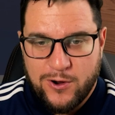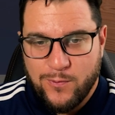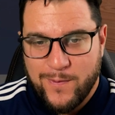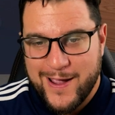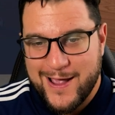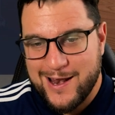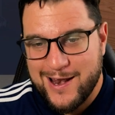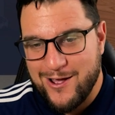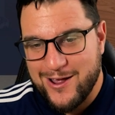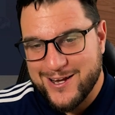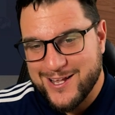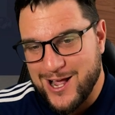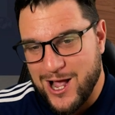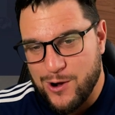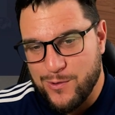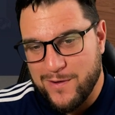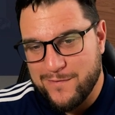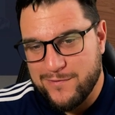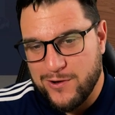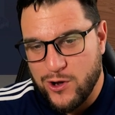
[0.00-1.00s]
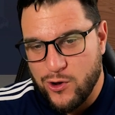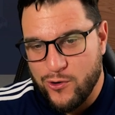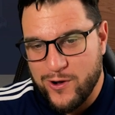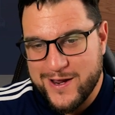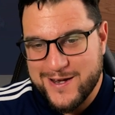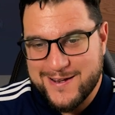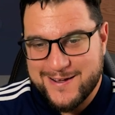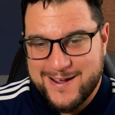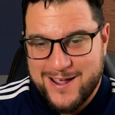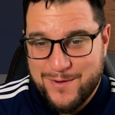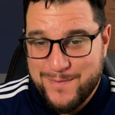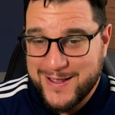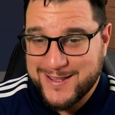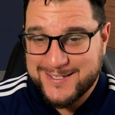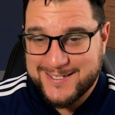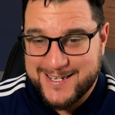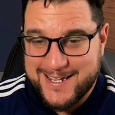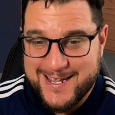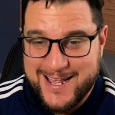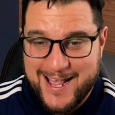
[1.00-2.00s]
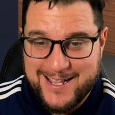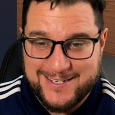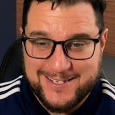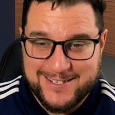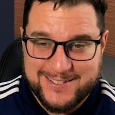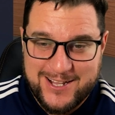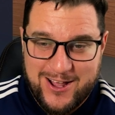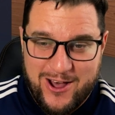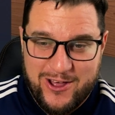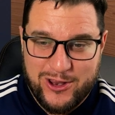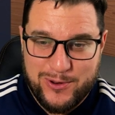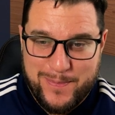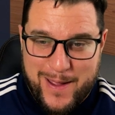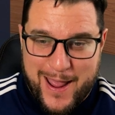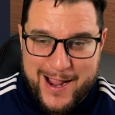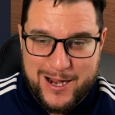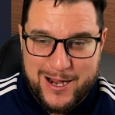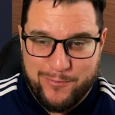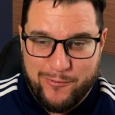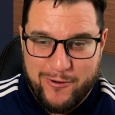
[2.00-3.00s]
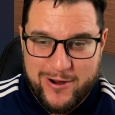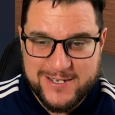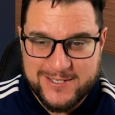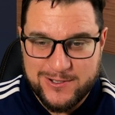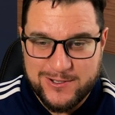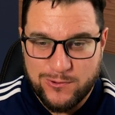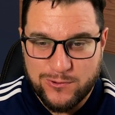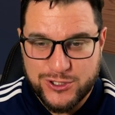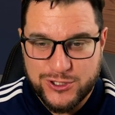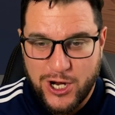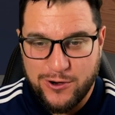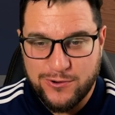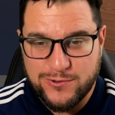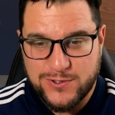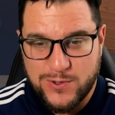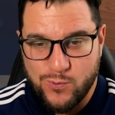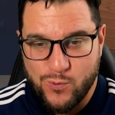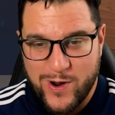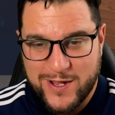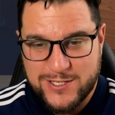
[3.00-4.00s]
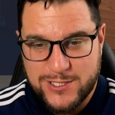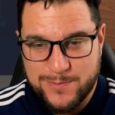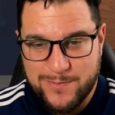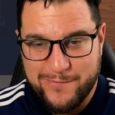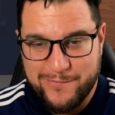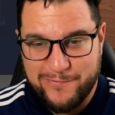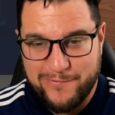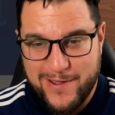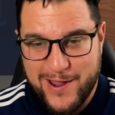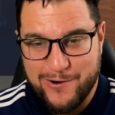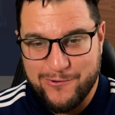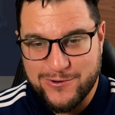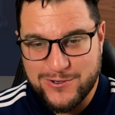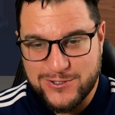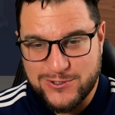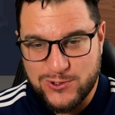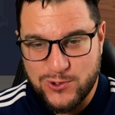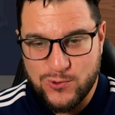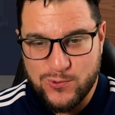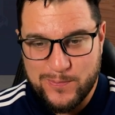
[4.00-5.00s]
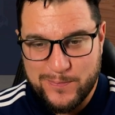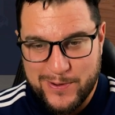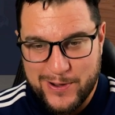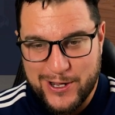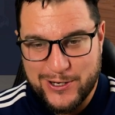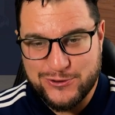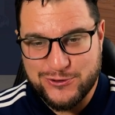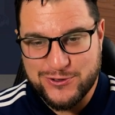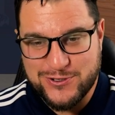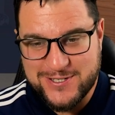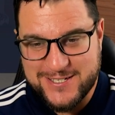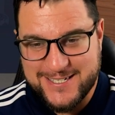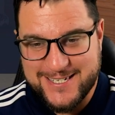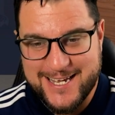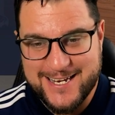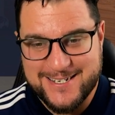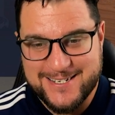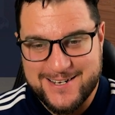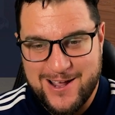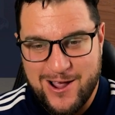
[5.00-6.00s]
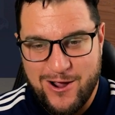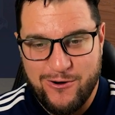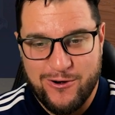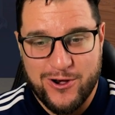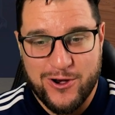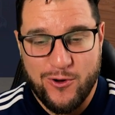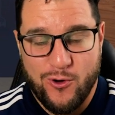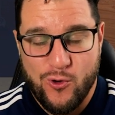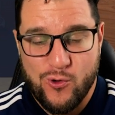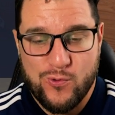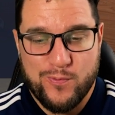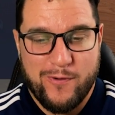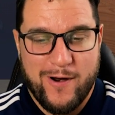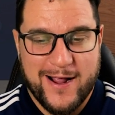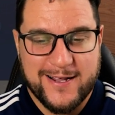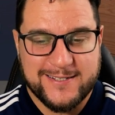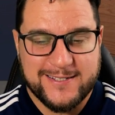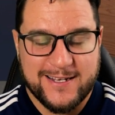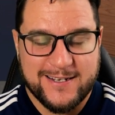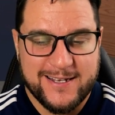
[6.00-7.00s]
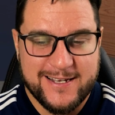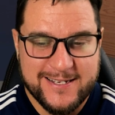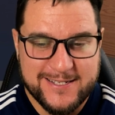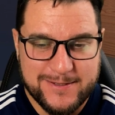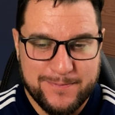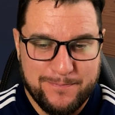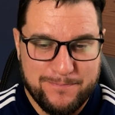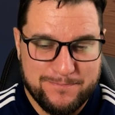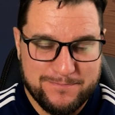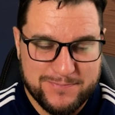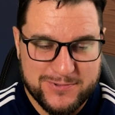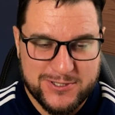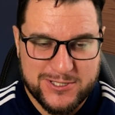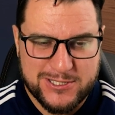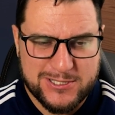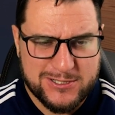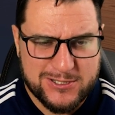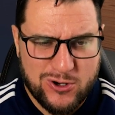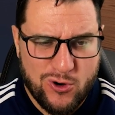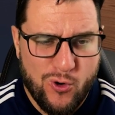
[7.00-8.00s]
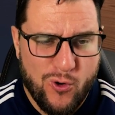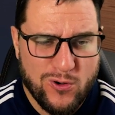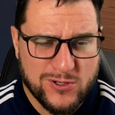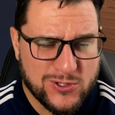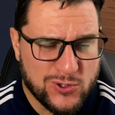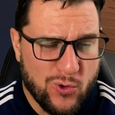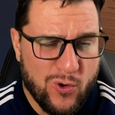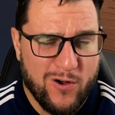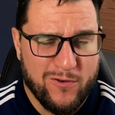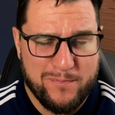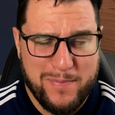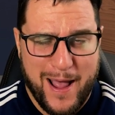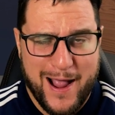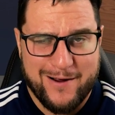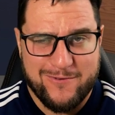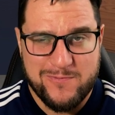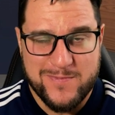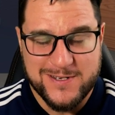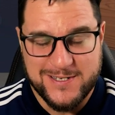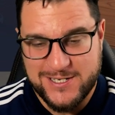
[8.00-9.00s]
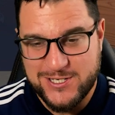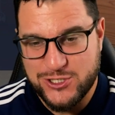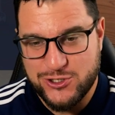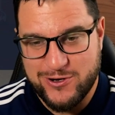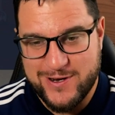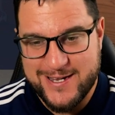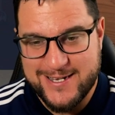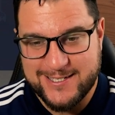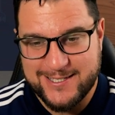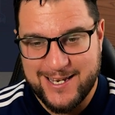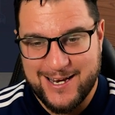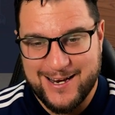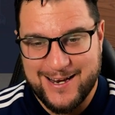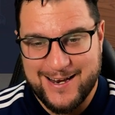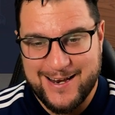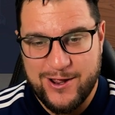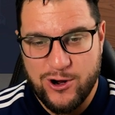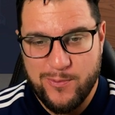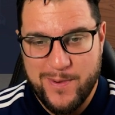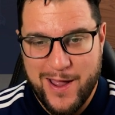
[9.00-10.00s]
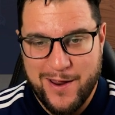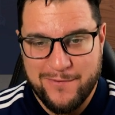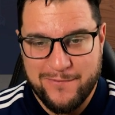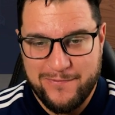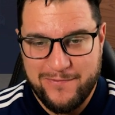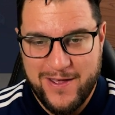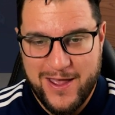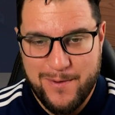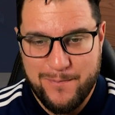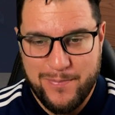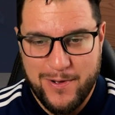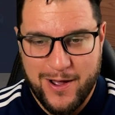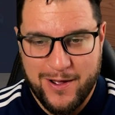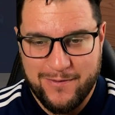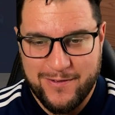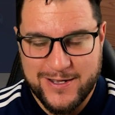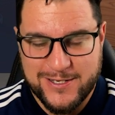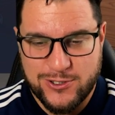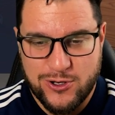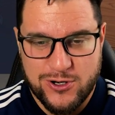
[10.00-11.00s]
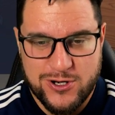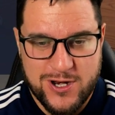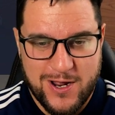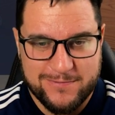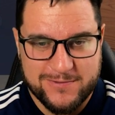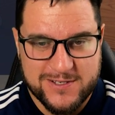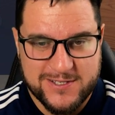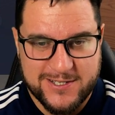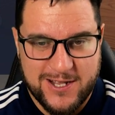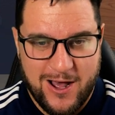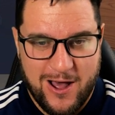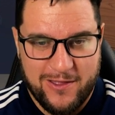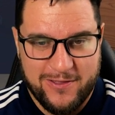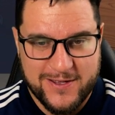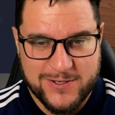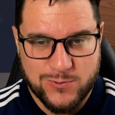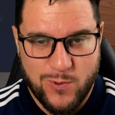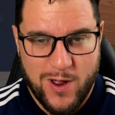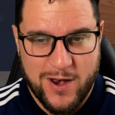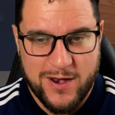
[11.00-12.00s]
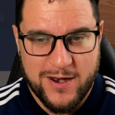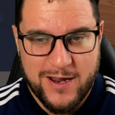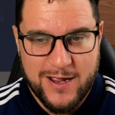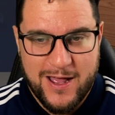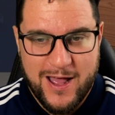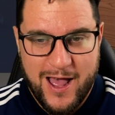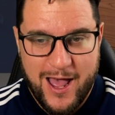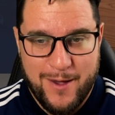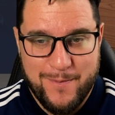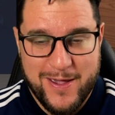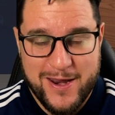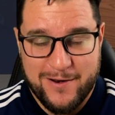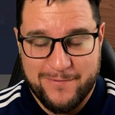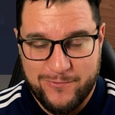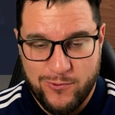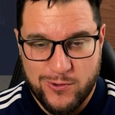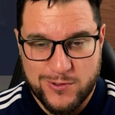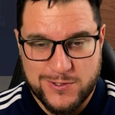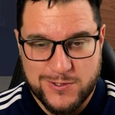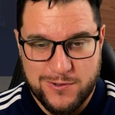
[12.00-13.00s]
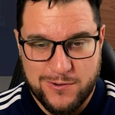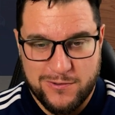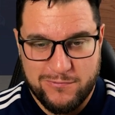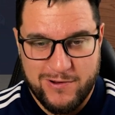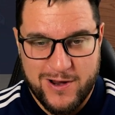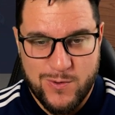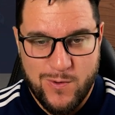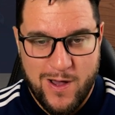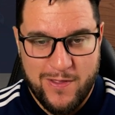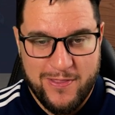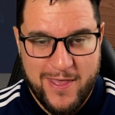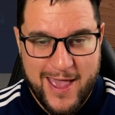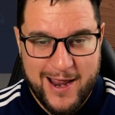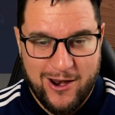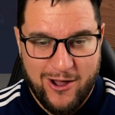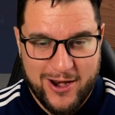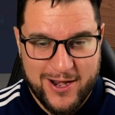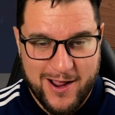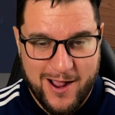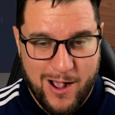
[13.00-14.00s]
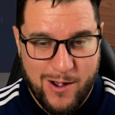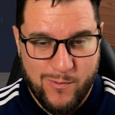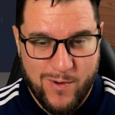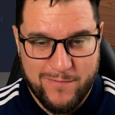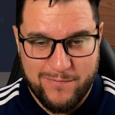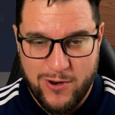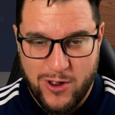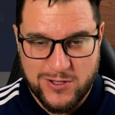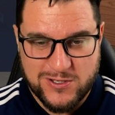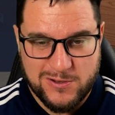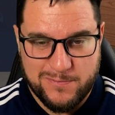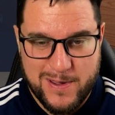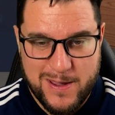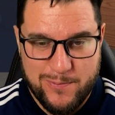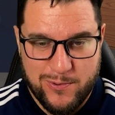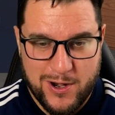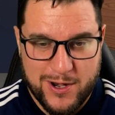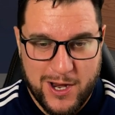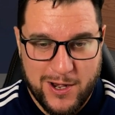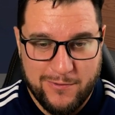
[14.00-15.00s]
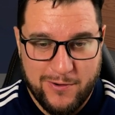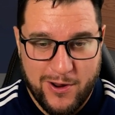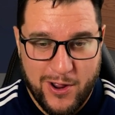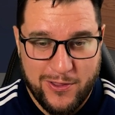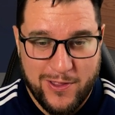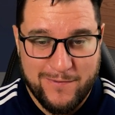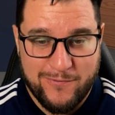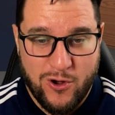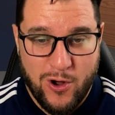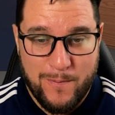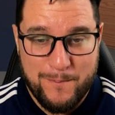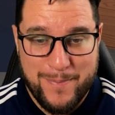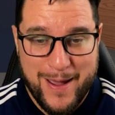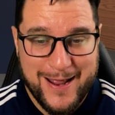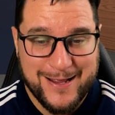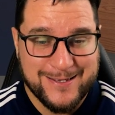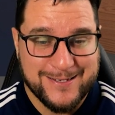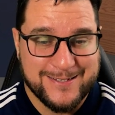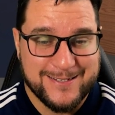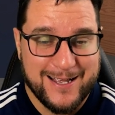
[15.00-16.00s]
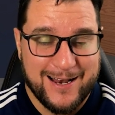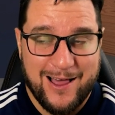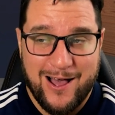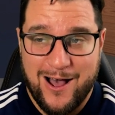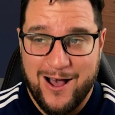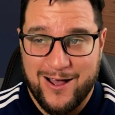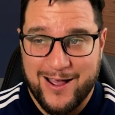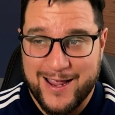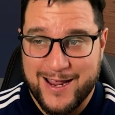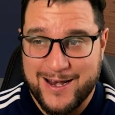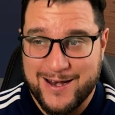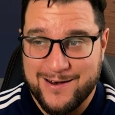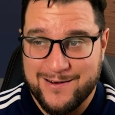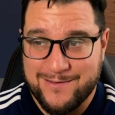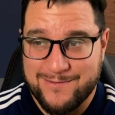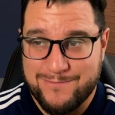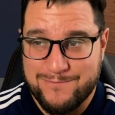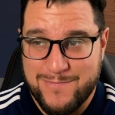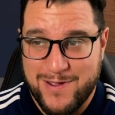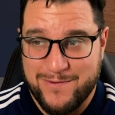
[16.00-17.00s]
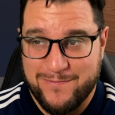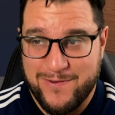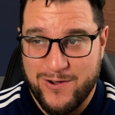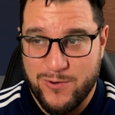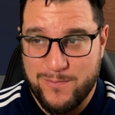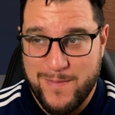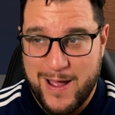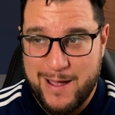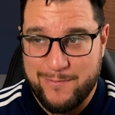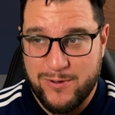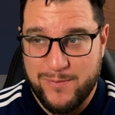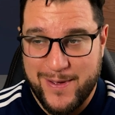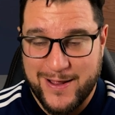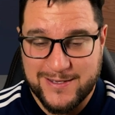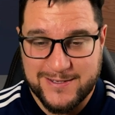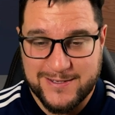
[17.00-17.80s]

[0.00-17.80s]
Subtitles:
we're lining up with Lloyd. Kaminsky gets a start at the back. Priestnell, Jones and Whittam, Fear and Salt, Bertrand, Stitt, Curran and Allpress is caught sort of back from his injury. He's still a little bit unfit, but he's good enough to start this one in a 4-2-3-1. They're lining up with lots of people I don't know. They've got Ben Salah in midfield, Mohamed Ben